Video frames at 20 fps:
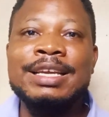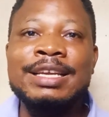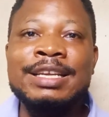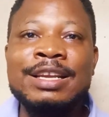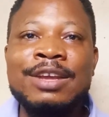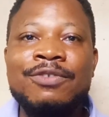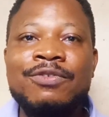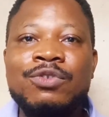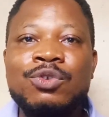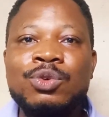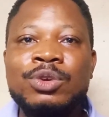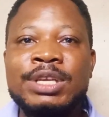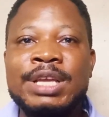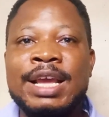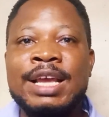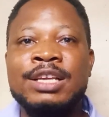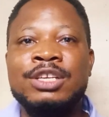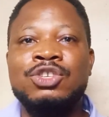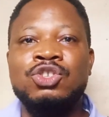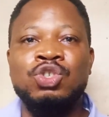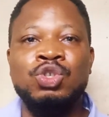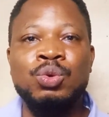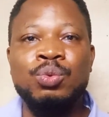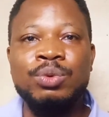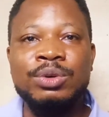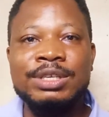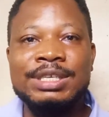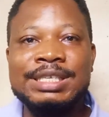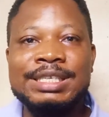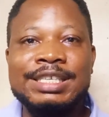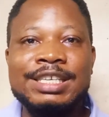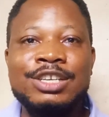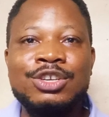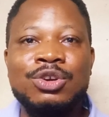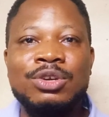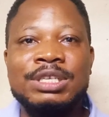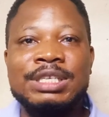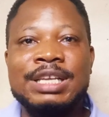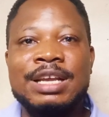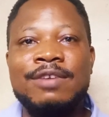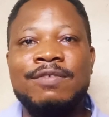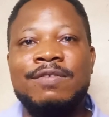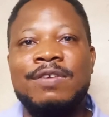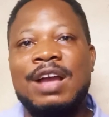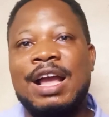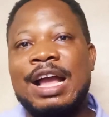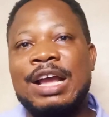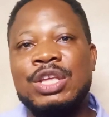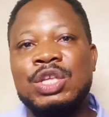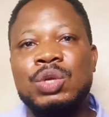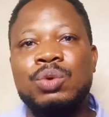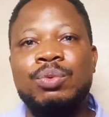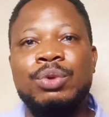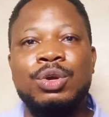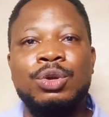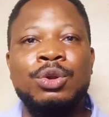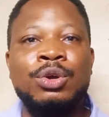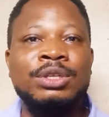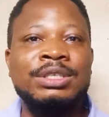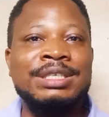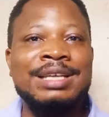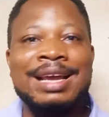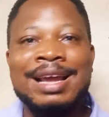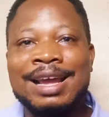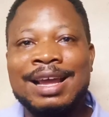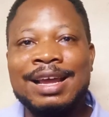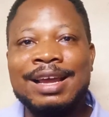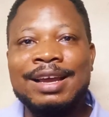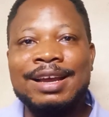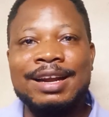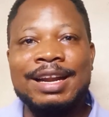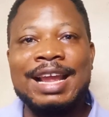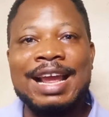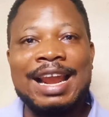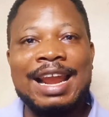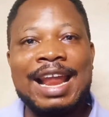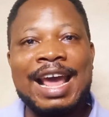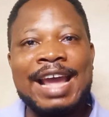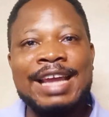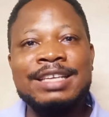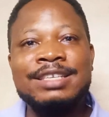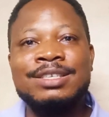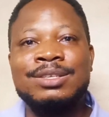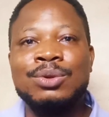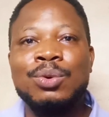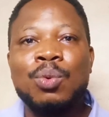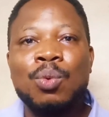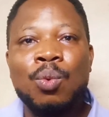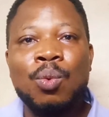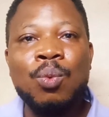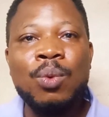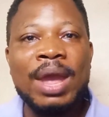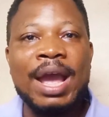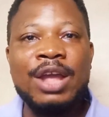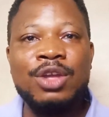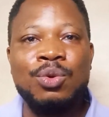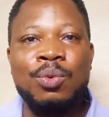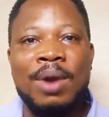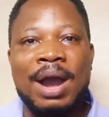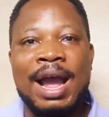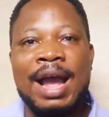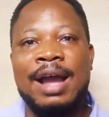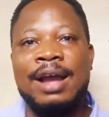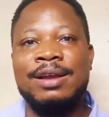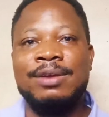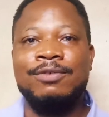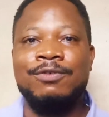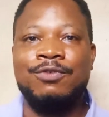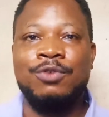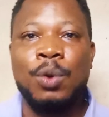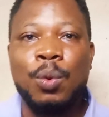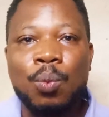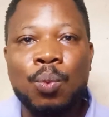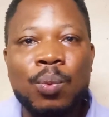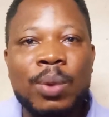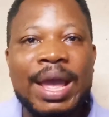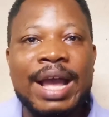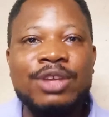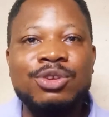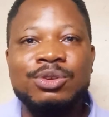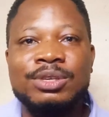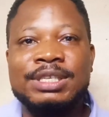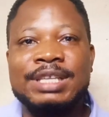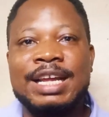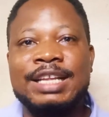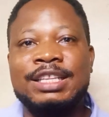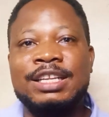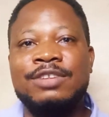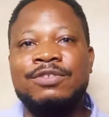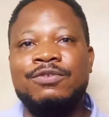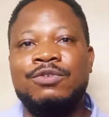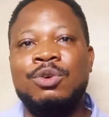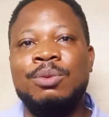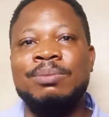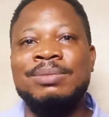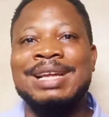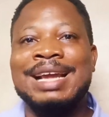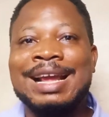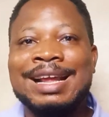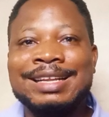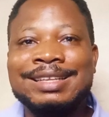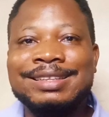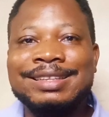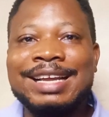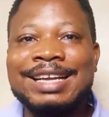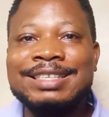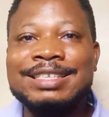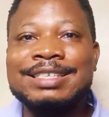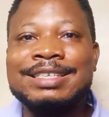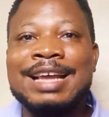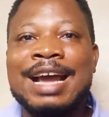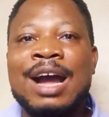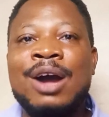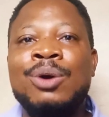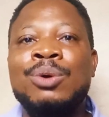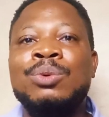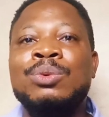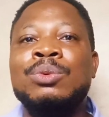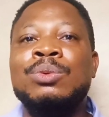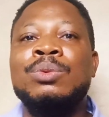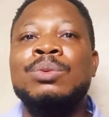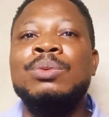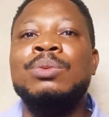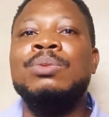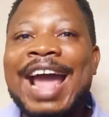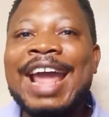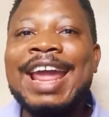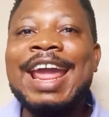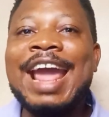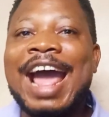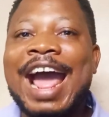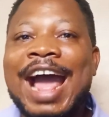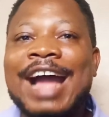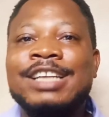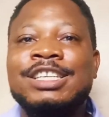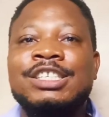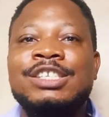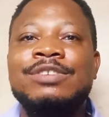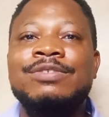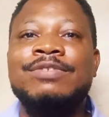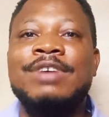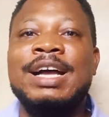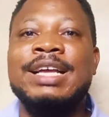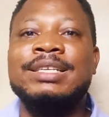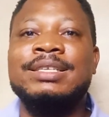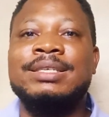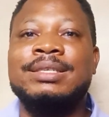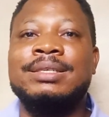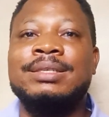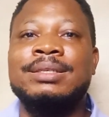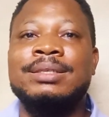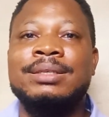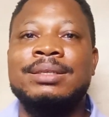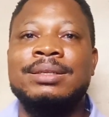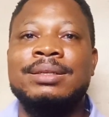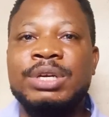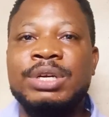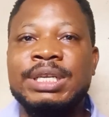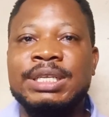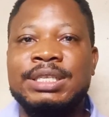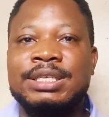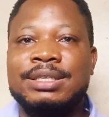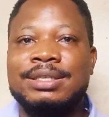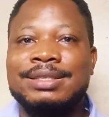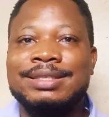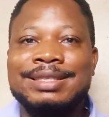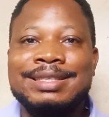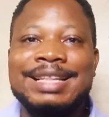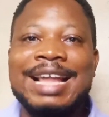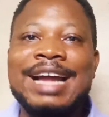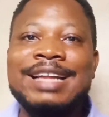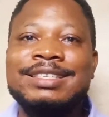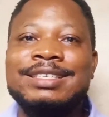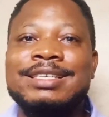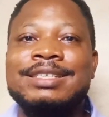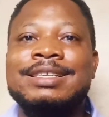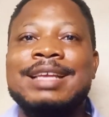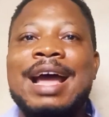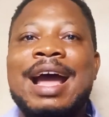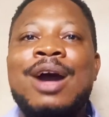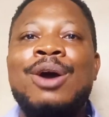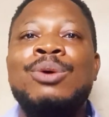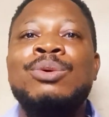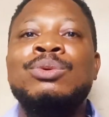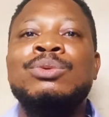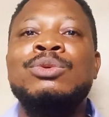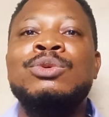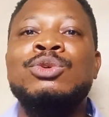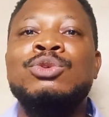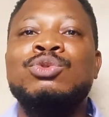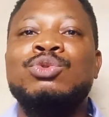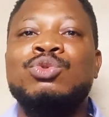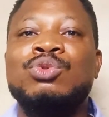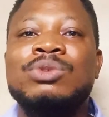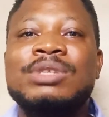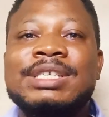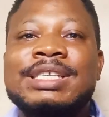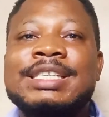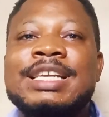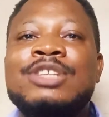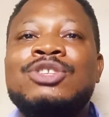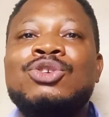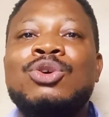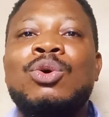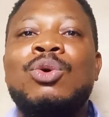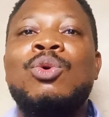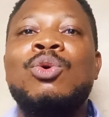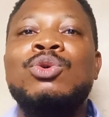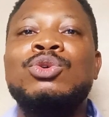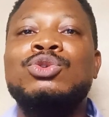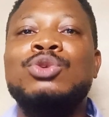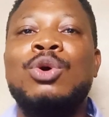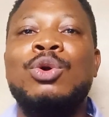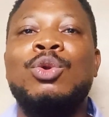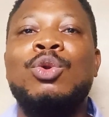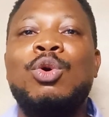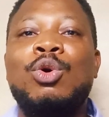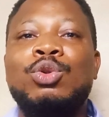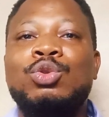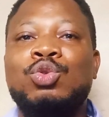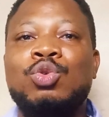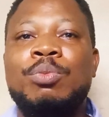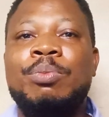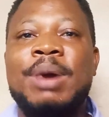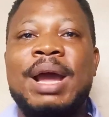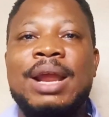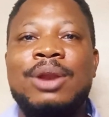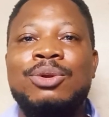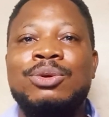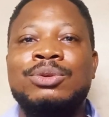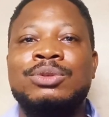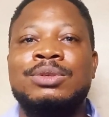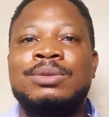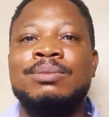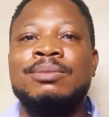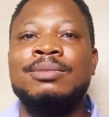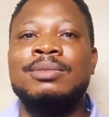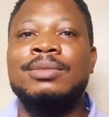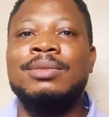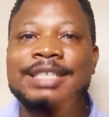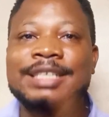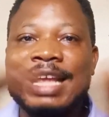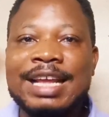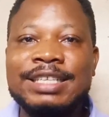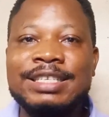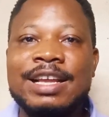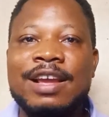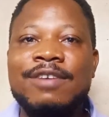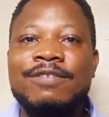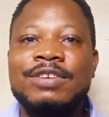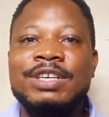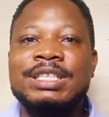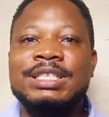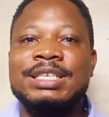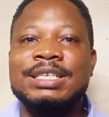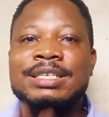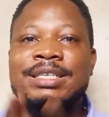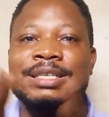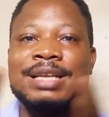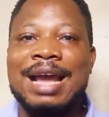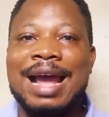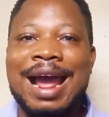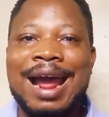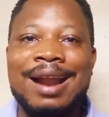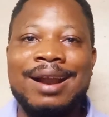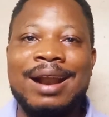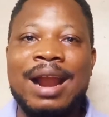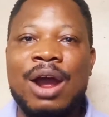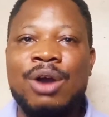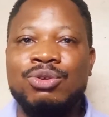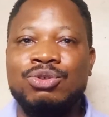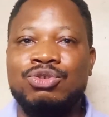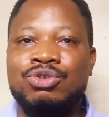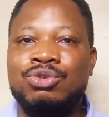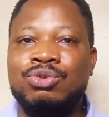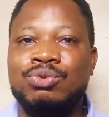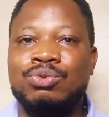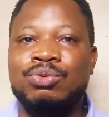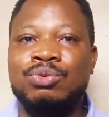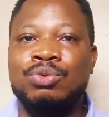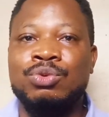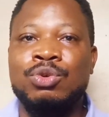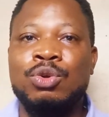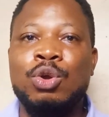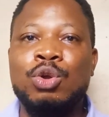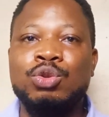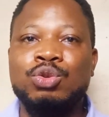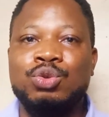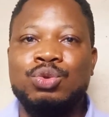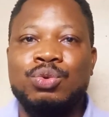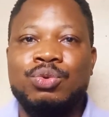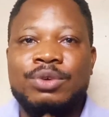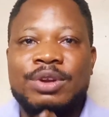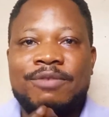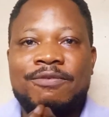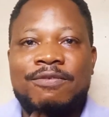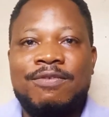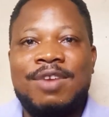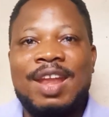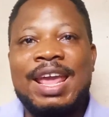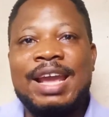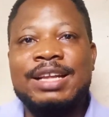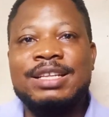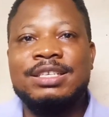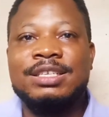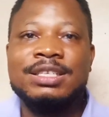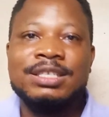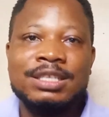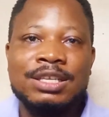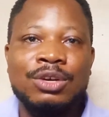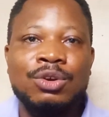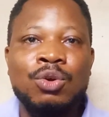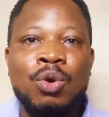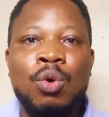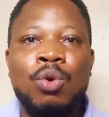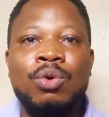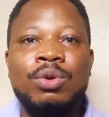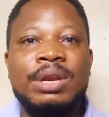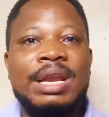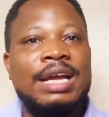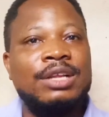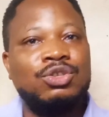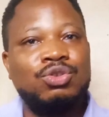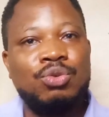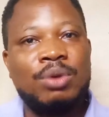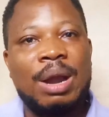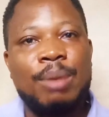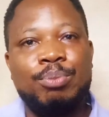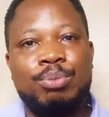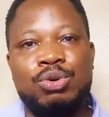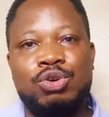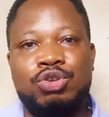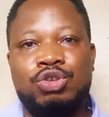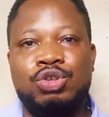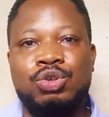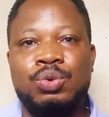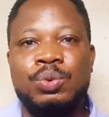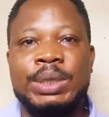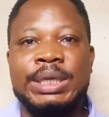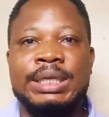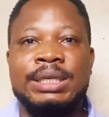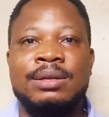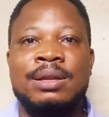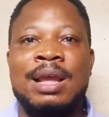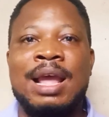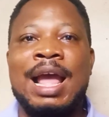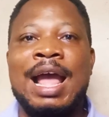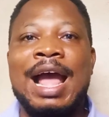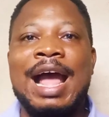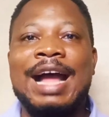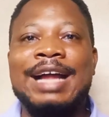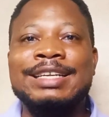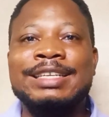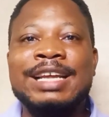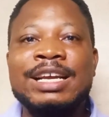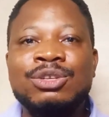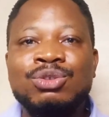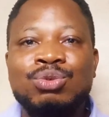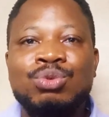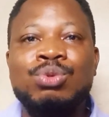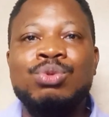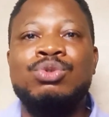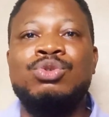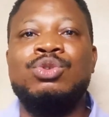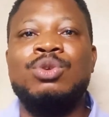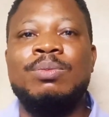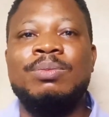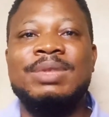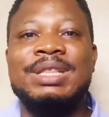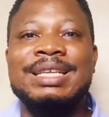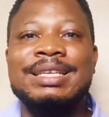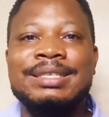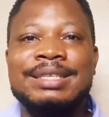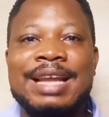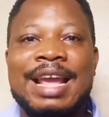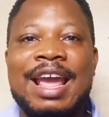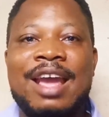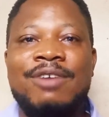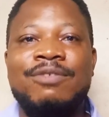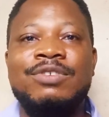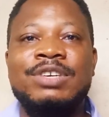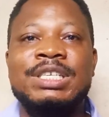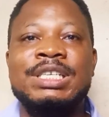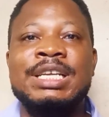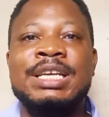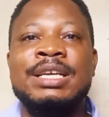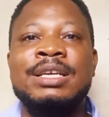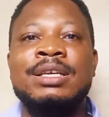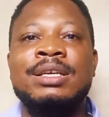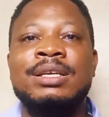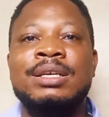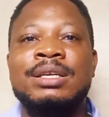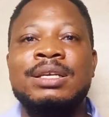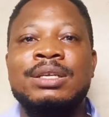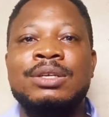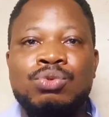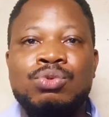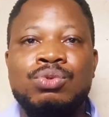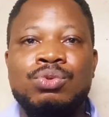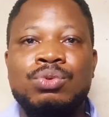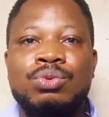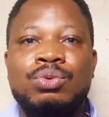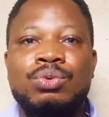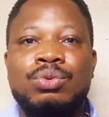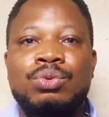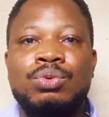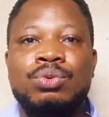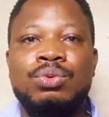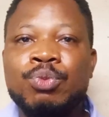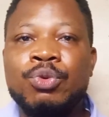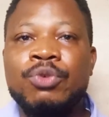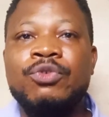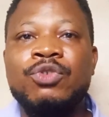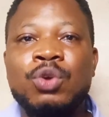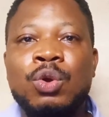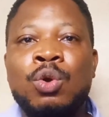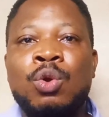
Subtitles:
in a few years, you will see yourself and you will not realize where you are from where you started from. That is how high achievers operate. That is how to set your goals on autopilot. Set everything around you to reflect the goal that you are pursuing, and then do something every day to move